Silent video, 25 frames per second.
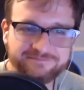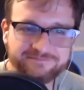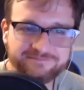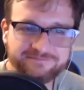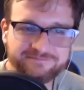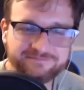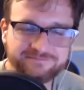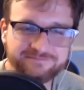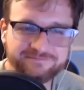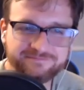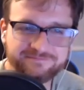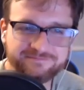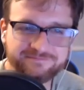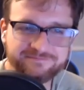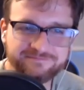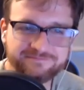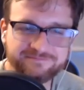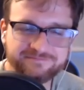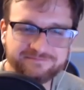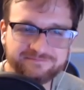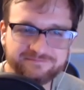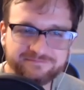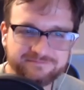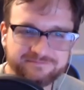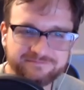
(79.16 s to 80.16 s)

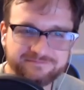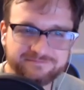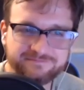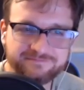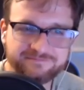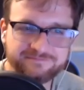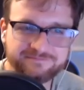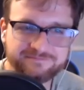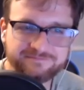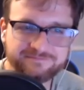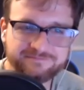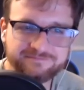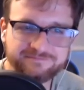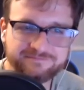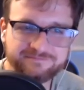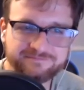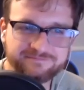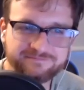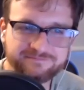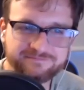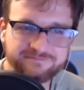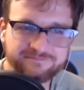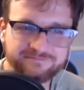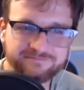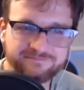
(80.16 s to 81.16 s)

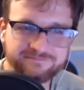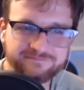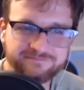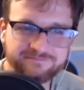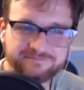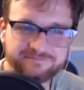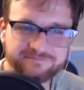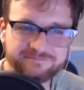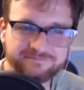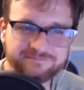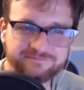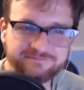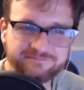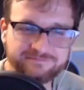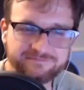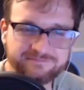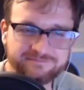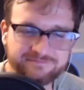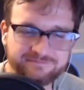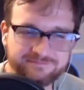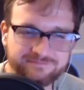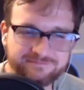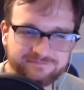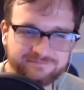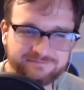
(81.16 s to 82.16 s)

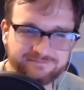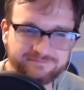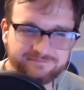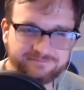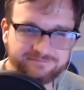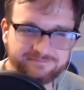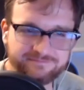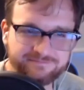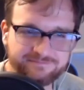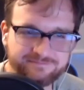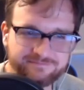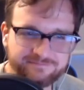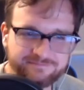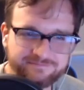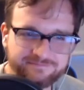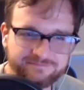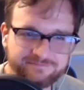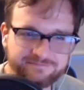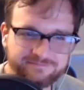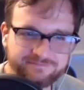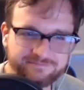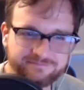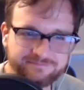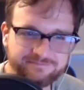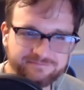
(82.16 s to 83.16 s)

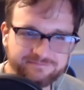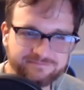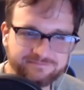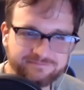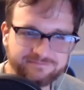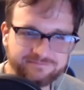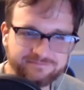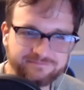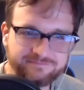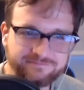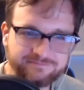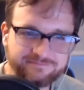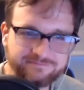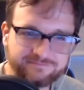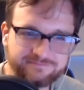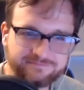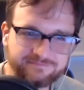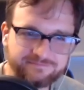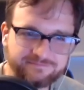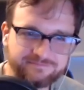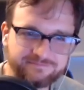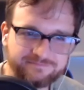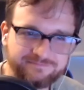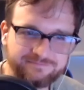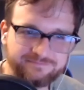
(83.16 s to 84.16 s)

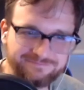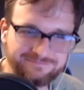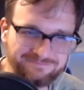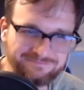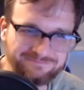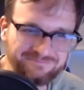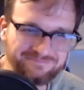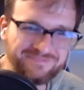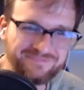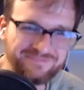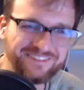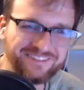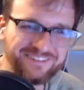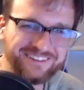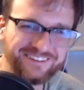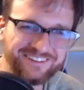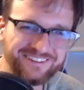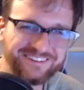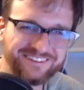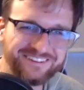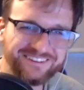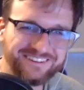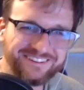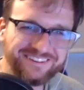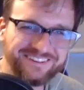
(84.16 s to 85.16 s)

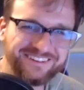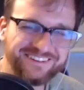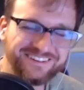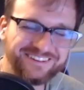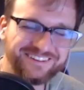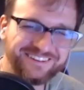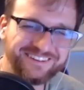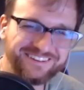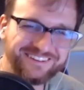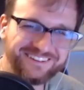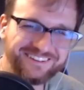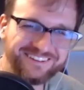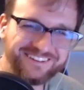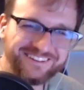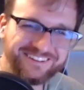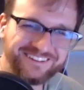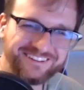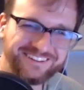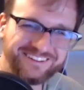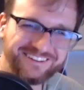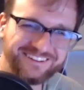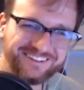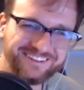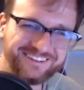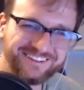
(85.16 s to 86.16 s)

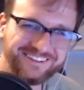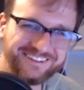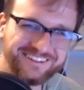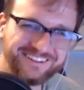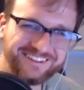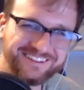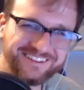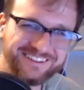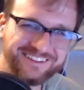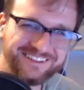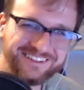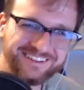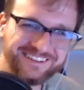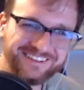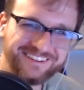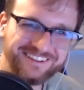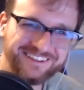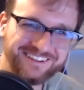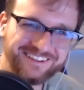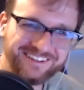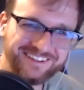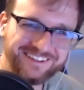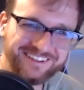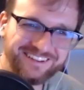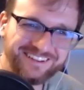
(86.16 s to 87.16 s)
The person shown says nothing.